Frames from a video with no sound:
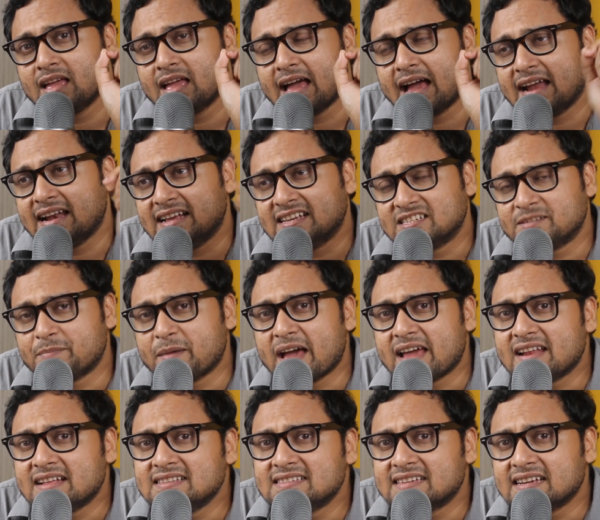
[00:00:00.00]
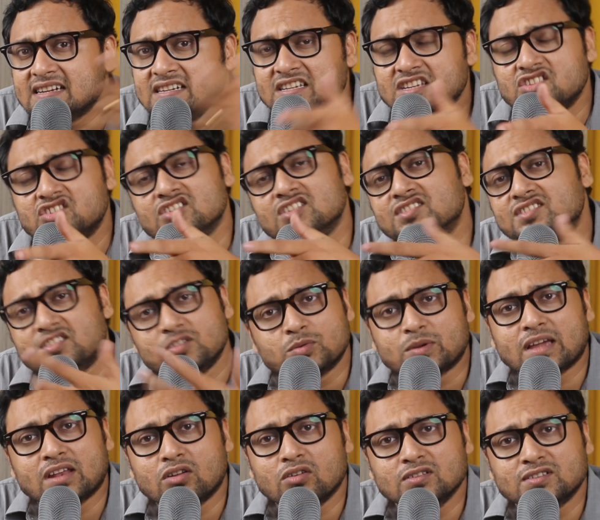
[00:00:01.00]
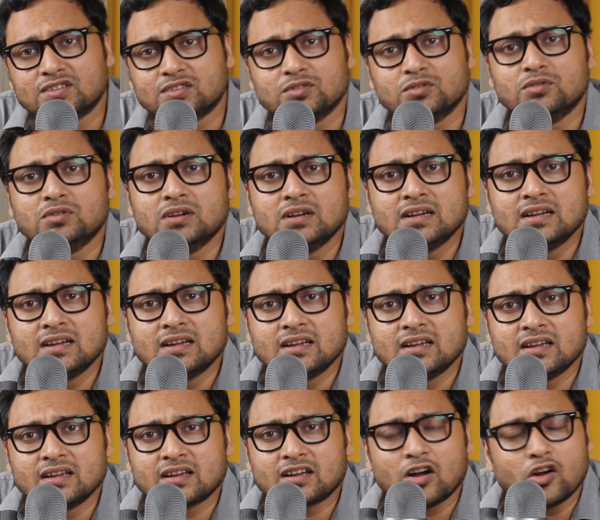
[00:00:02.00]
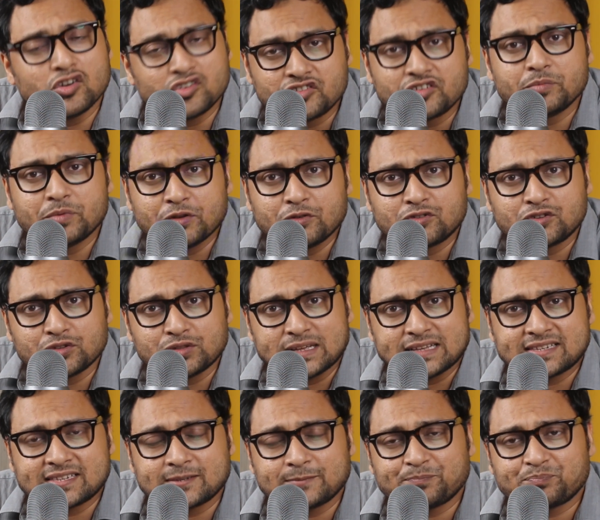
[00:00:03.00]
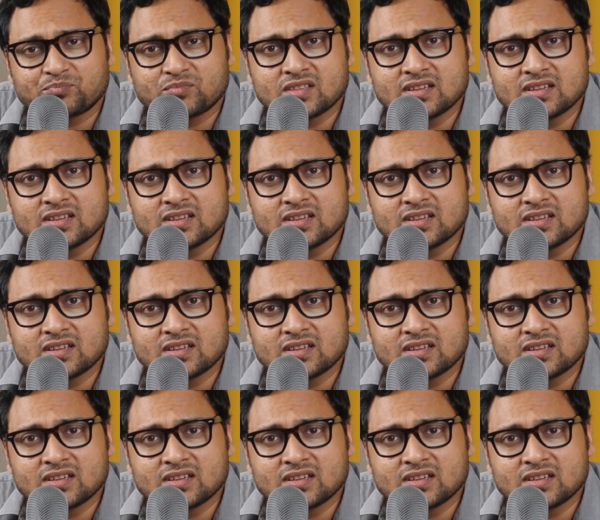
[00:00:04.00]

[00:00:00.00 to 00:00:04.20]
and as parents and teachers you can also contribute to this